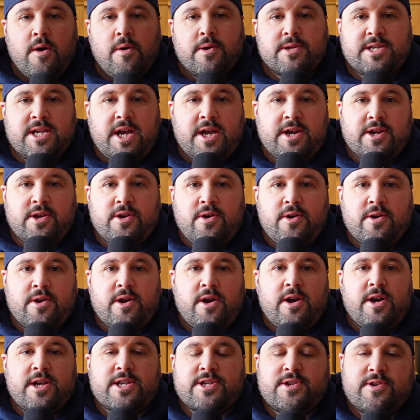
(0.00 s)
What's on the go,
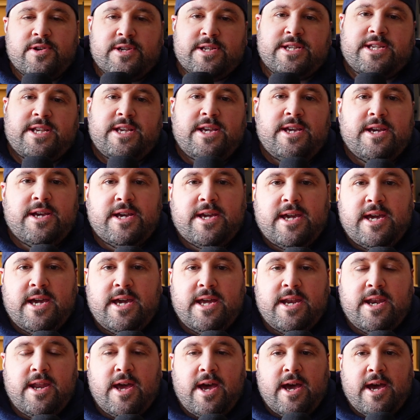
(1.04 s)
guys? Good to see you
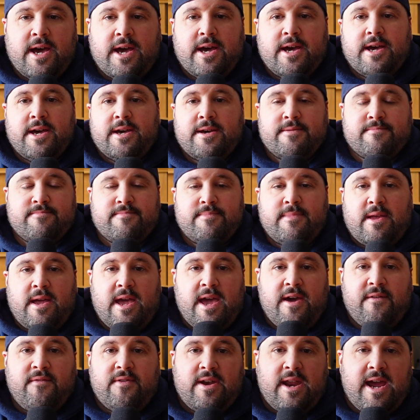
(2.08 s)
again.
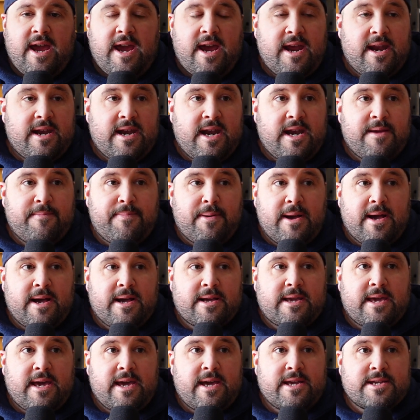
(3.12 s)
Haven't had any
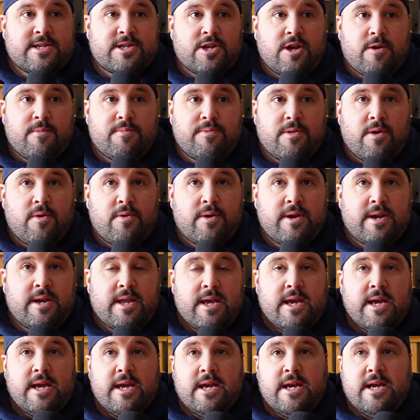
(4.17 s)
podcasts uploaded
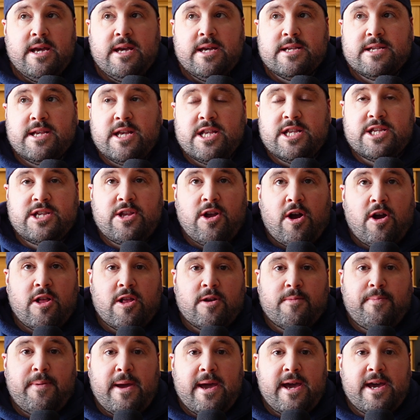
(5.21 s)
since
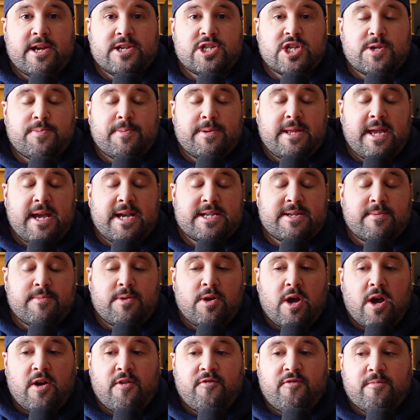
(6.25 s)
Tyler passed. Just been taking some
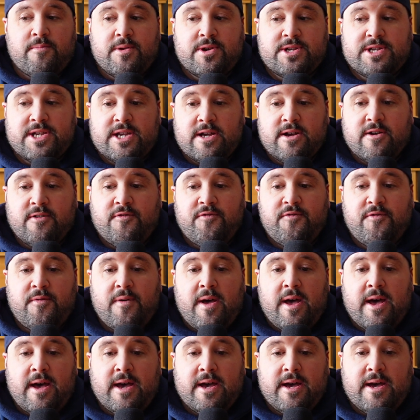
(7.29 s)
time for myself.
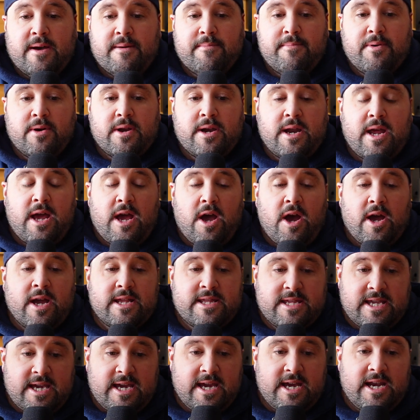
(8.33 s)
But I
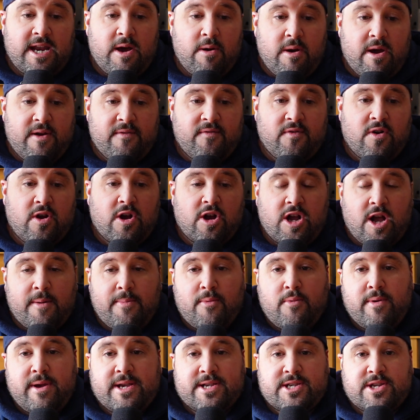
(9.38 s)
did, however, a couple
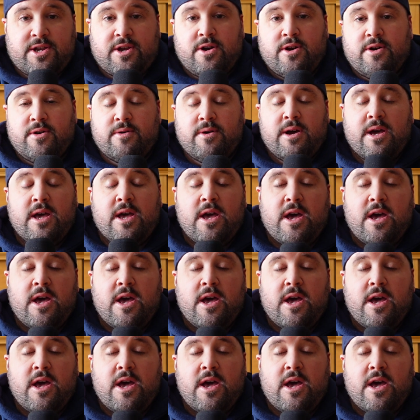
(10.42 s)
weeks ago,